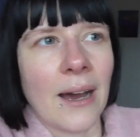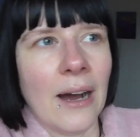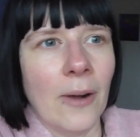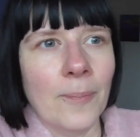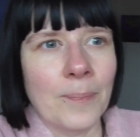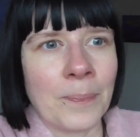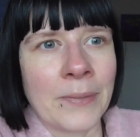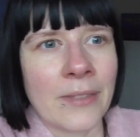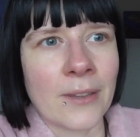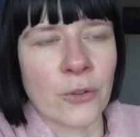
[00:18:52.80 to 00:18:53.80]

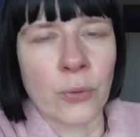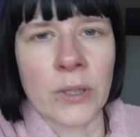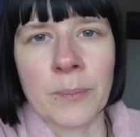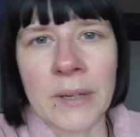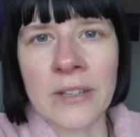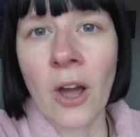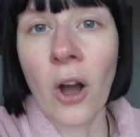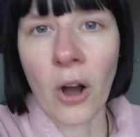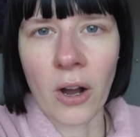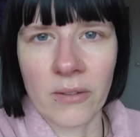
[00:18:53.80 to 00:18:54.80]
the treatment
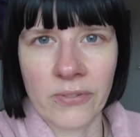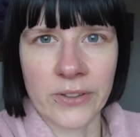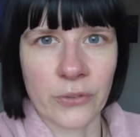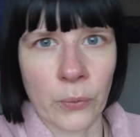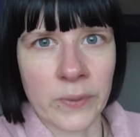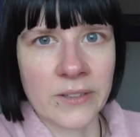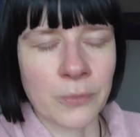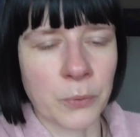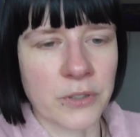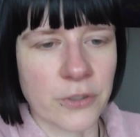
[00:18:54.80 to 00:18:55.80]
of the
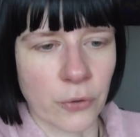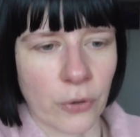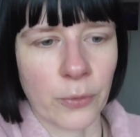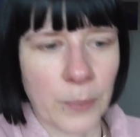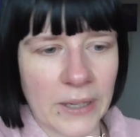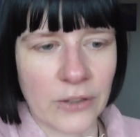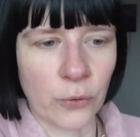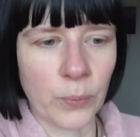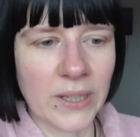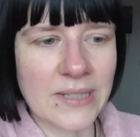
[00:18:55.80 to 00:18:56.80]
servants was started by
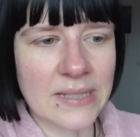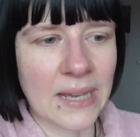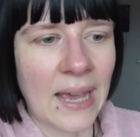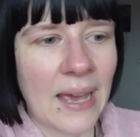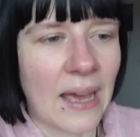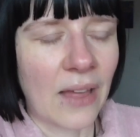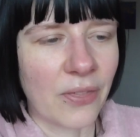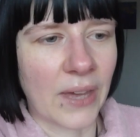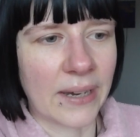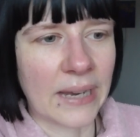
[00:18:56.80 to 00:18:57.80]
humans,
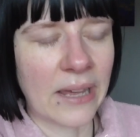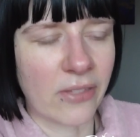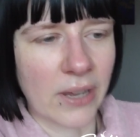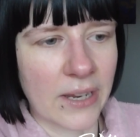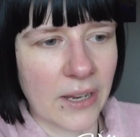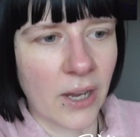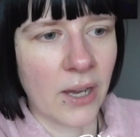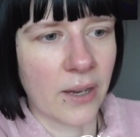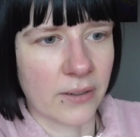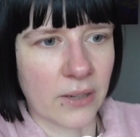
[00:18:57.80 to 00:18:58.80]
and then they
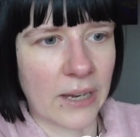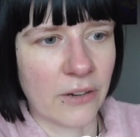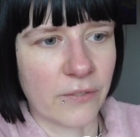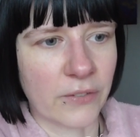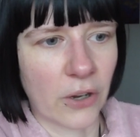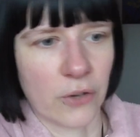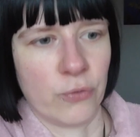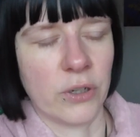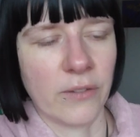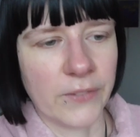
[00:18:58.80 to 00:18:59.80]
kind of got
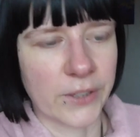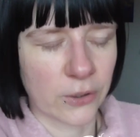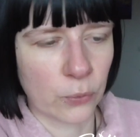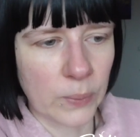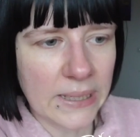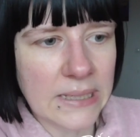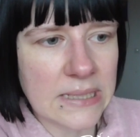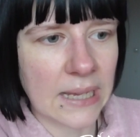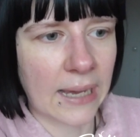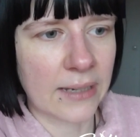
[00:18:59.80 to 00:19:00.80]
rid of the
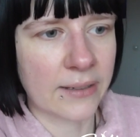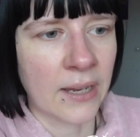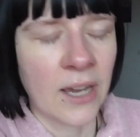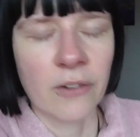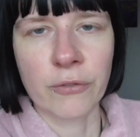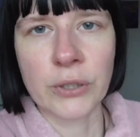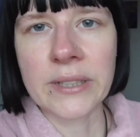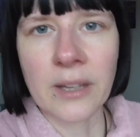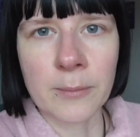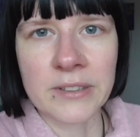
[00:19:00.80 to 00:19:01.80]
humans and
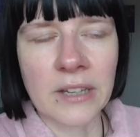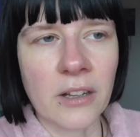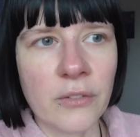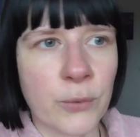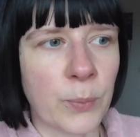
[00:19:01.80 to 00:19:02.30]
freed themselves,